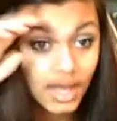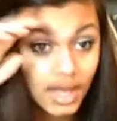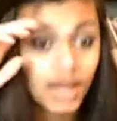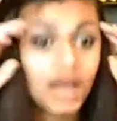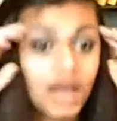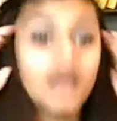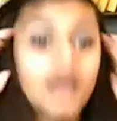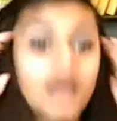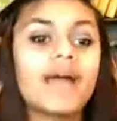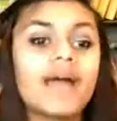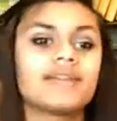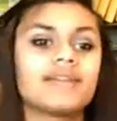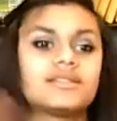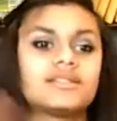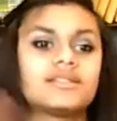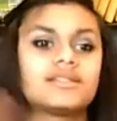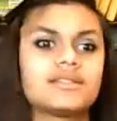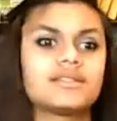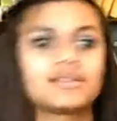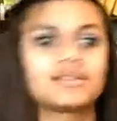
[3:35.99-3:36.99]

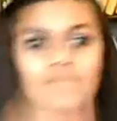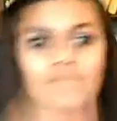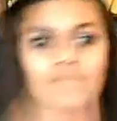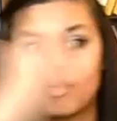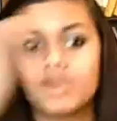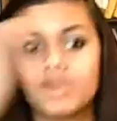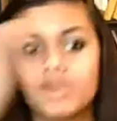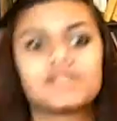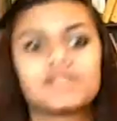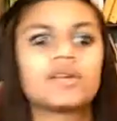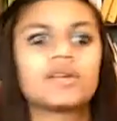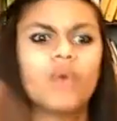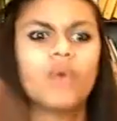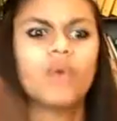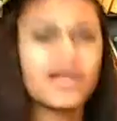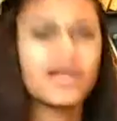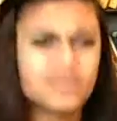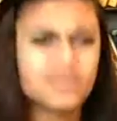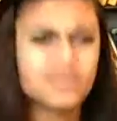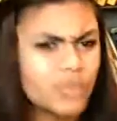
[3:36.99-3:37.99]
And the boy's like,
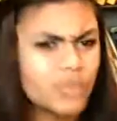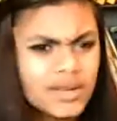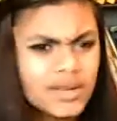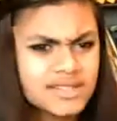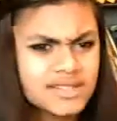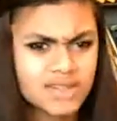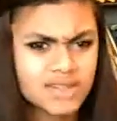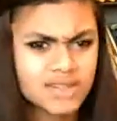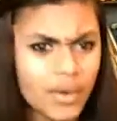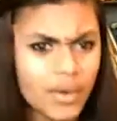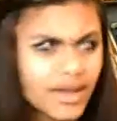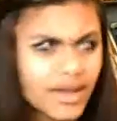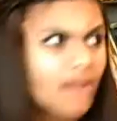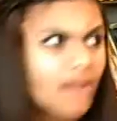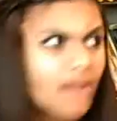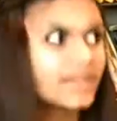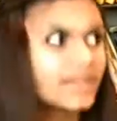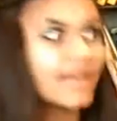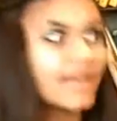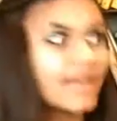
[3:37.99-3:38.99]
what is going
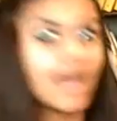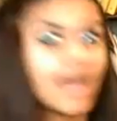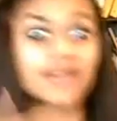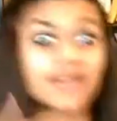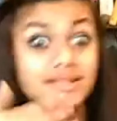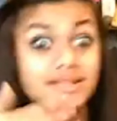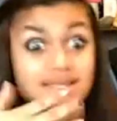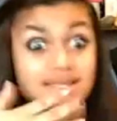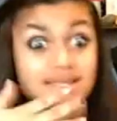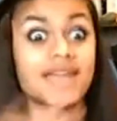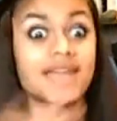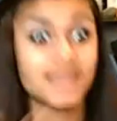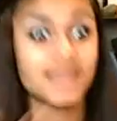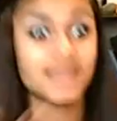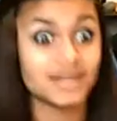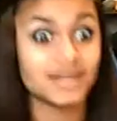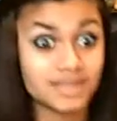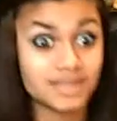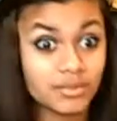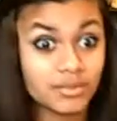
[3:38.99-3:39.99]
on? Like, I didn't take
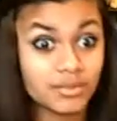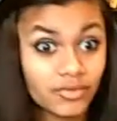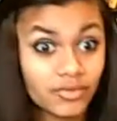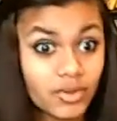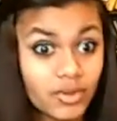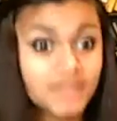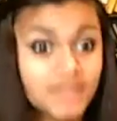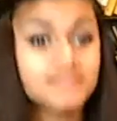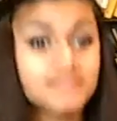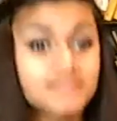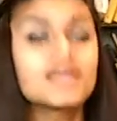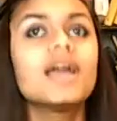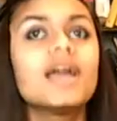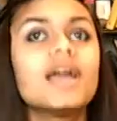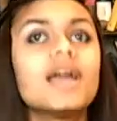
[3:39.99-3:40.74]
anything for this.